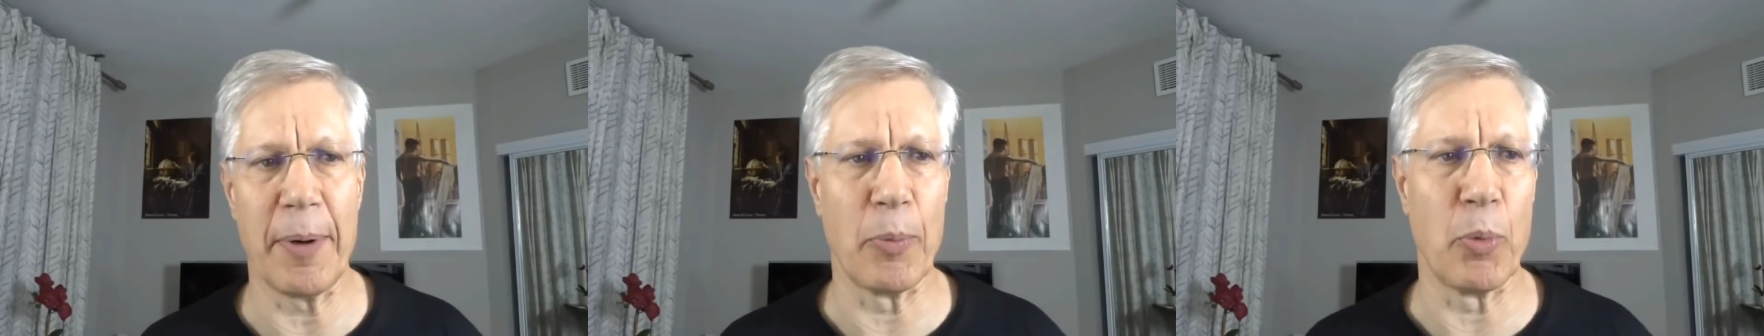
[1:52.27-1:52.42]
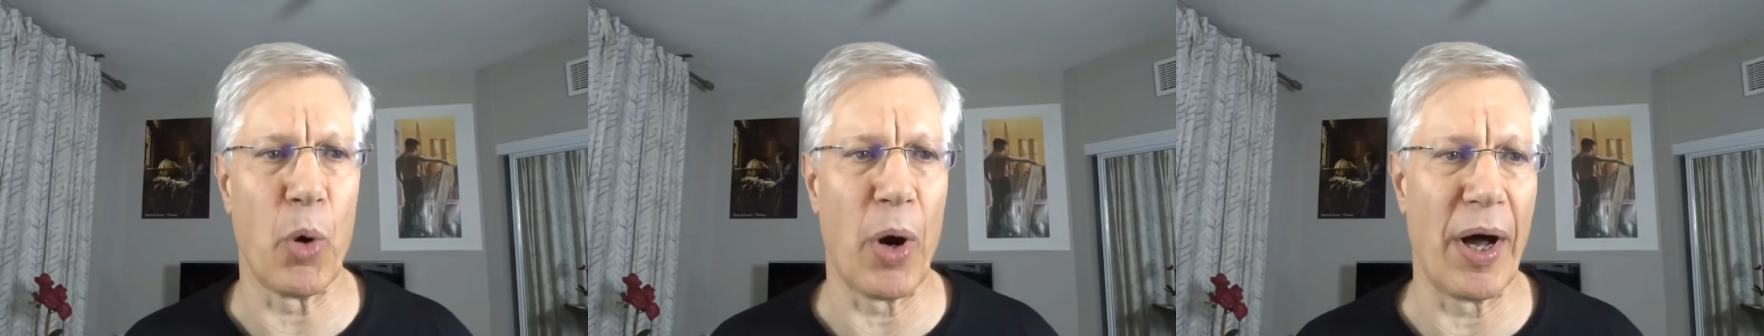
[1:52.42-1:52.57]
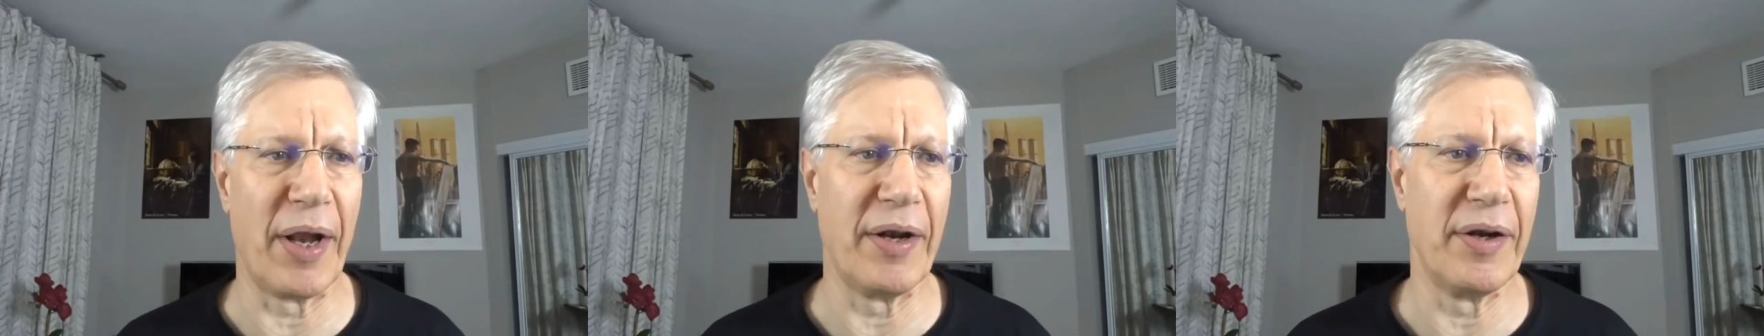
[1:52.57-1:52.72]

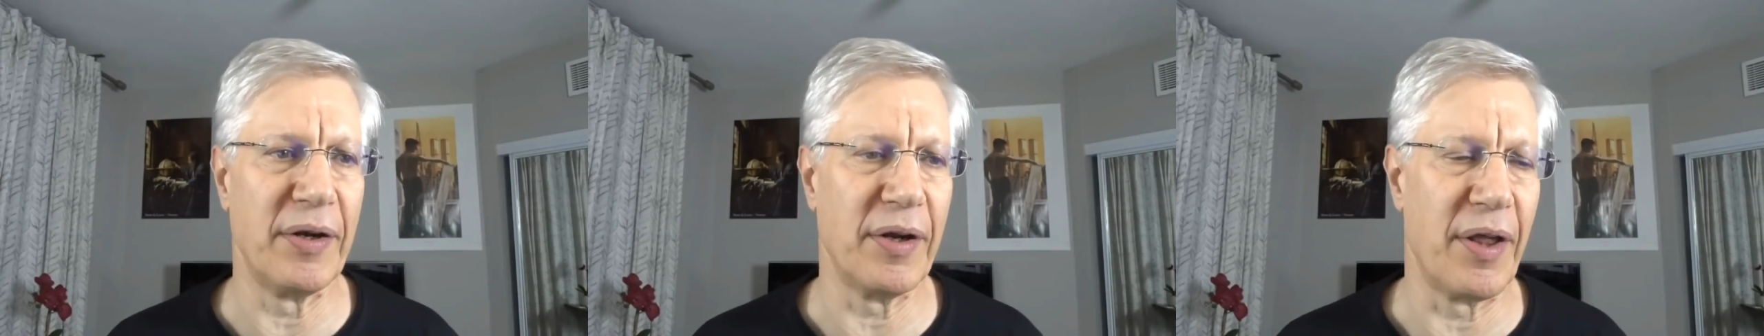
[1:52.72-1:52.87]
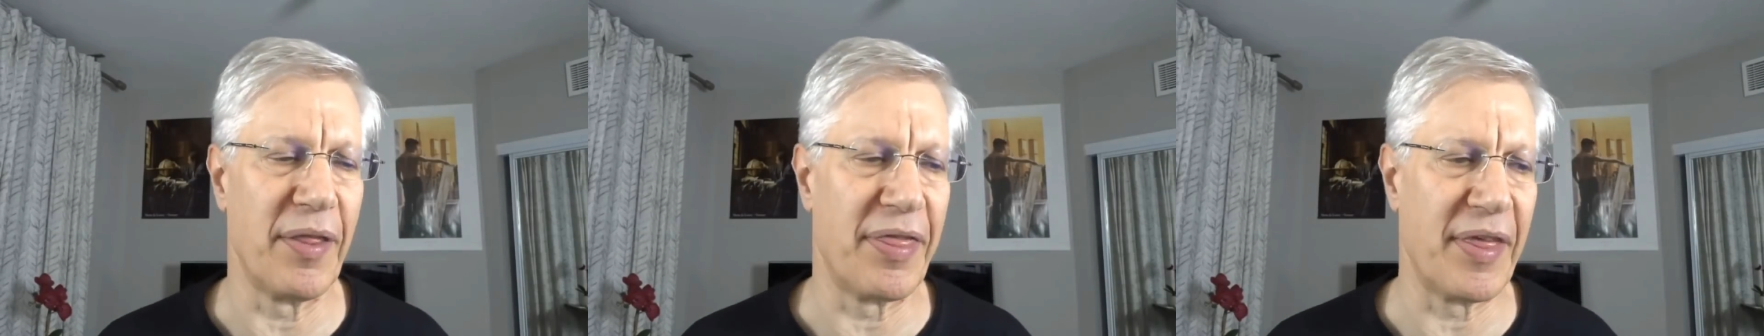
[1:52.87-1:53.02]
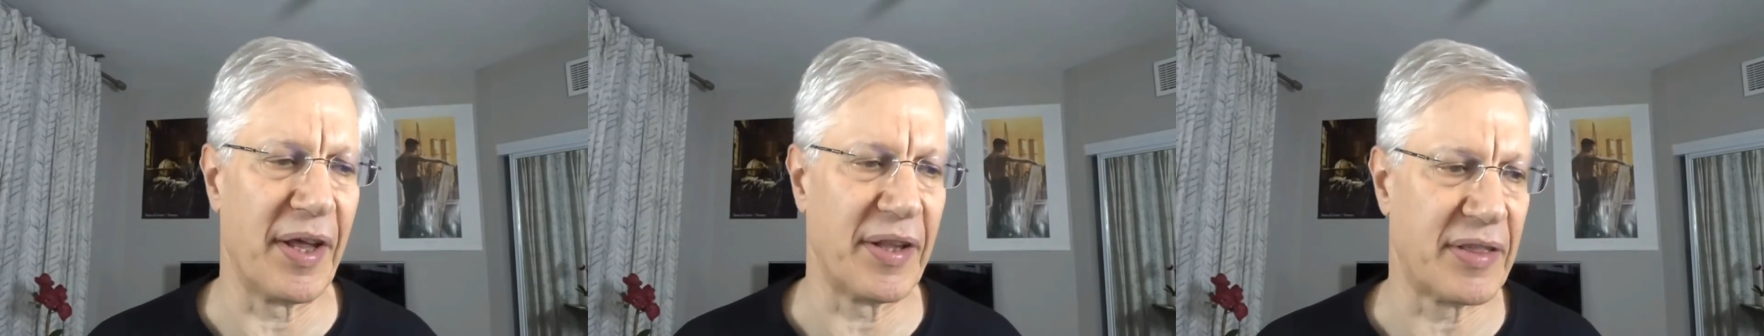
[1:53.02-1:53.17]
of one
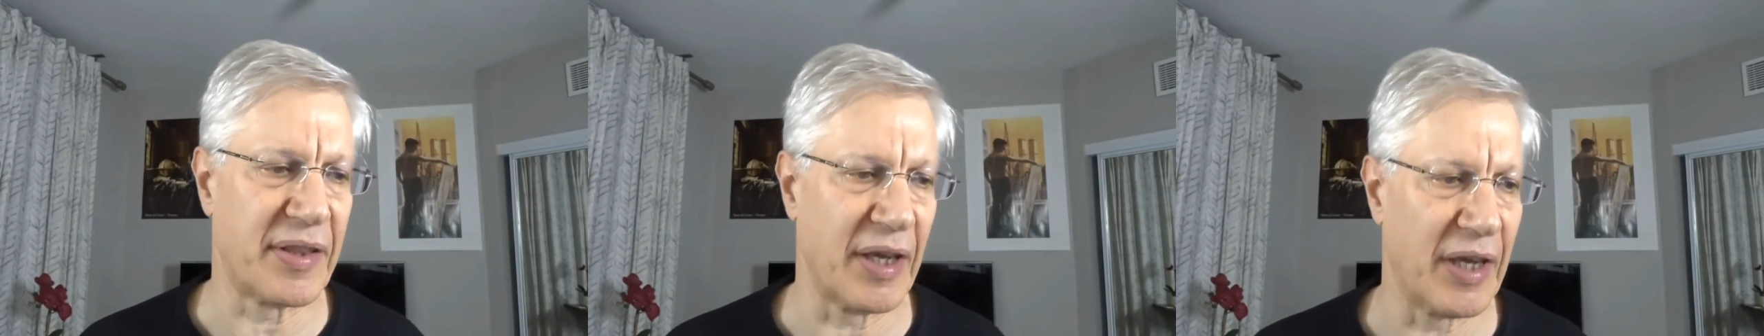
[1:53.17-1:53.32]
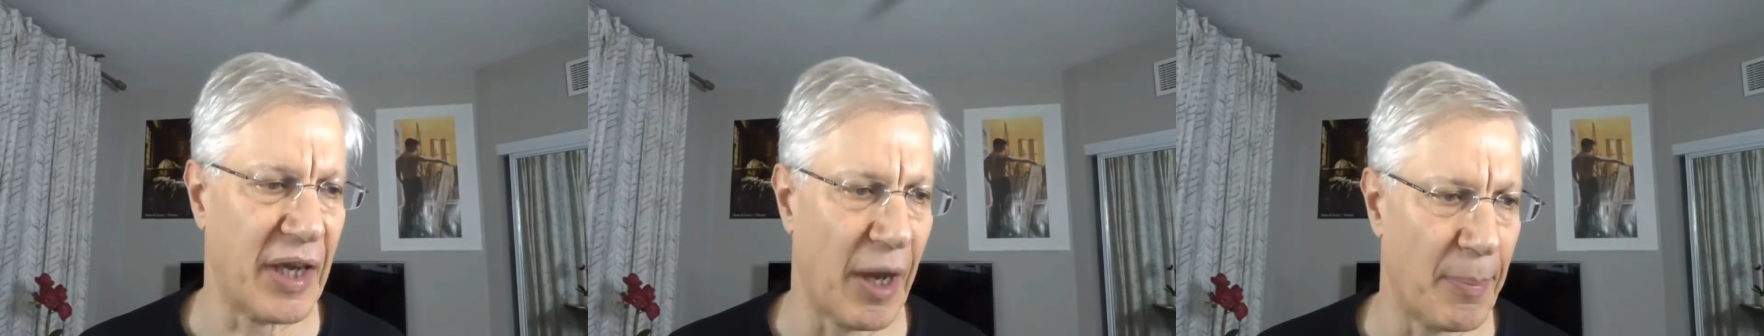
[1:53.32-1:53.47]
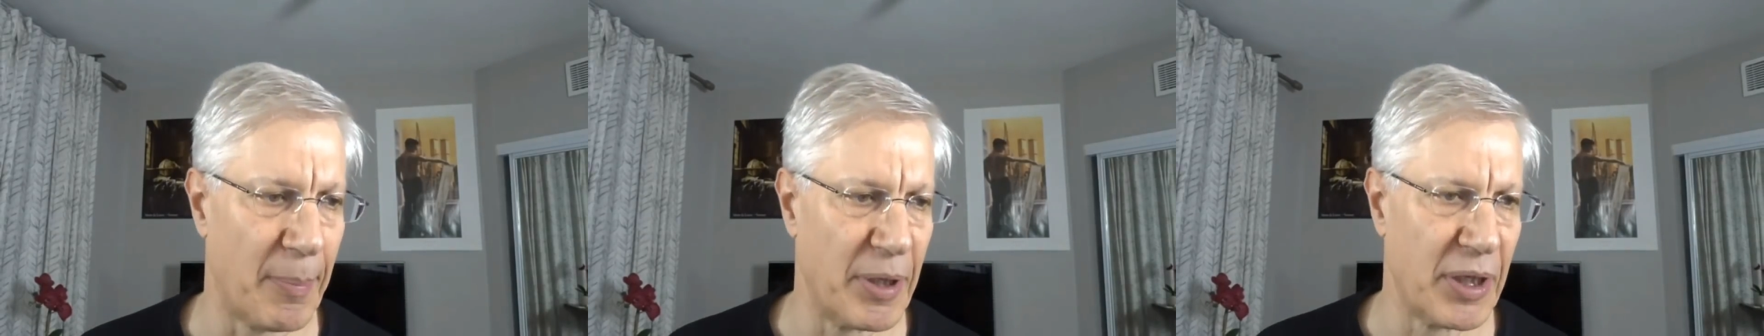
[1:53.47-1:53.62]
that the
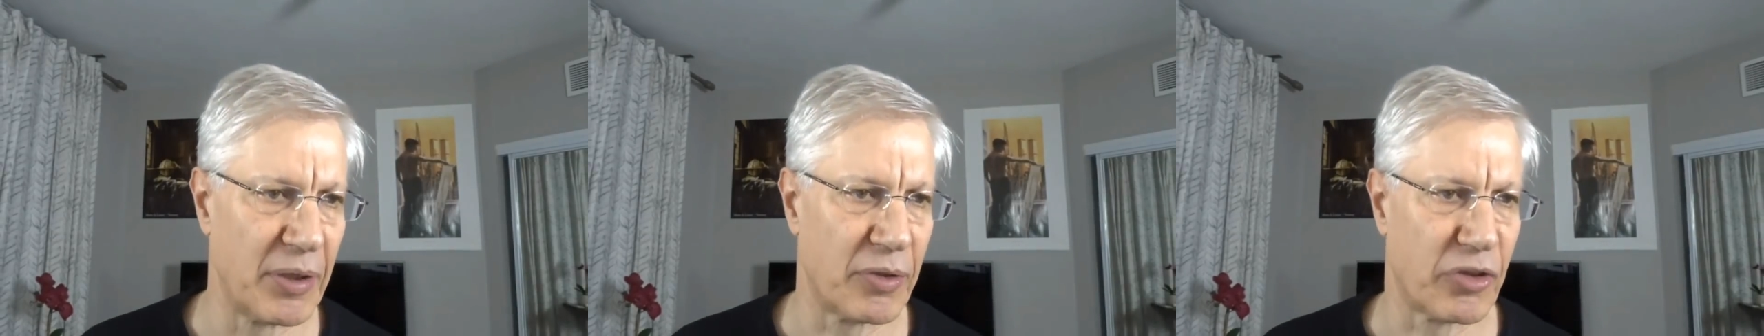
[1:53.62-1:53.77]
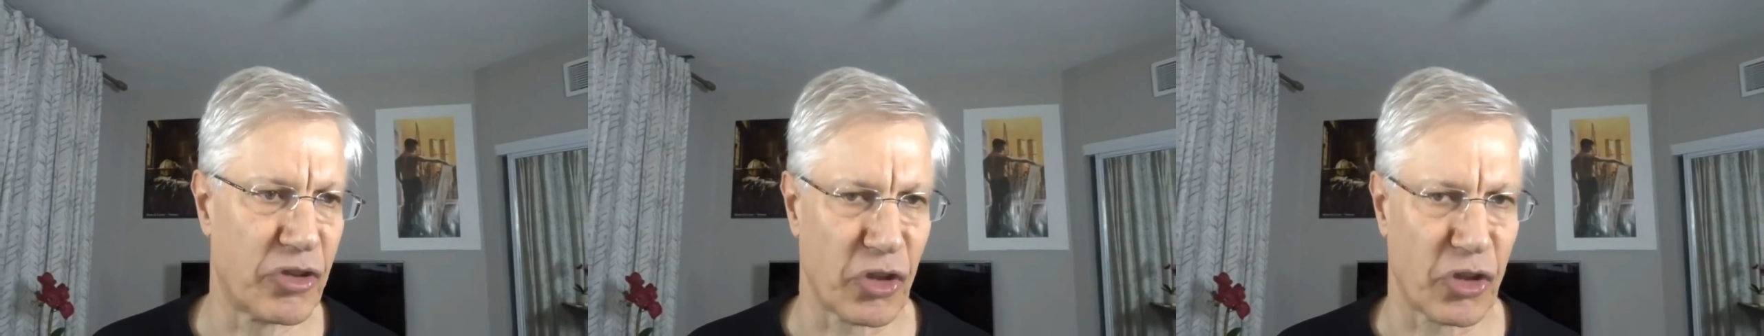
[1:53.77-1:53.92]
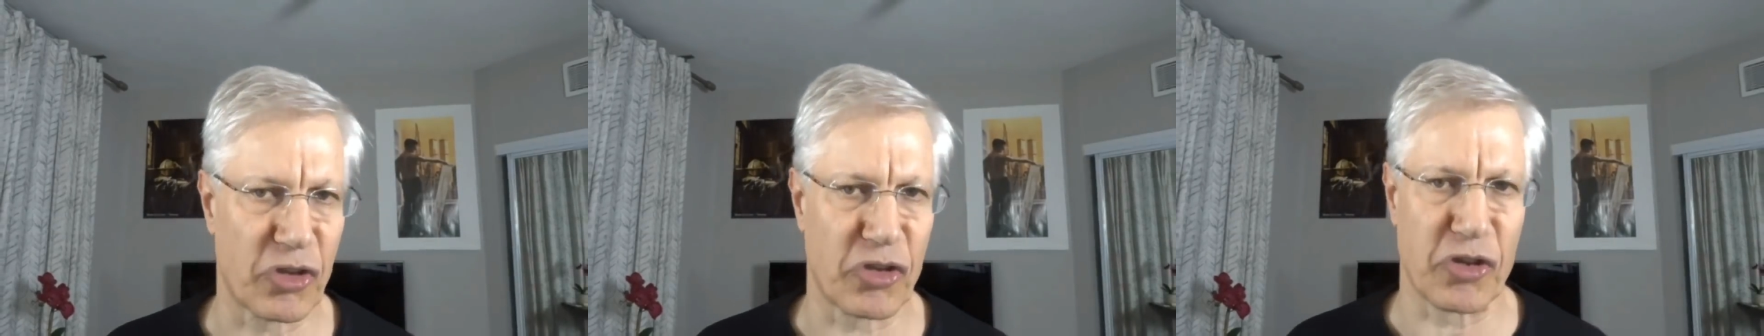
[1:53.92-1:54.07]
government took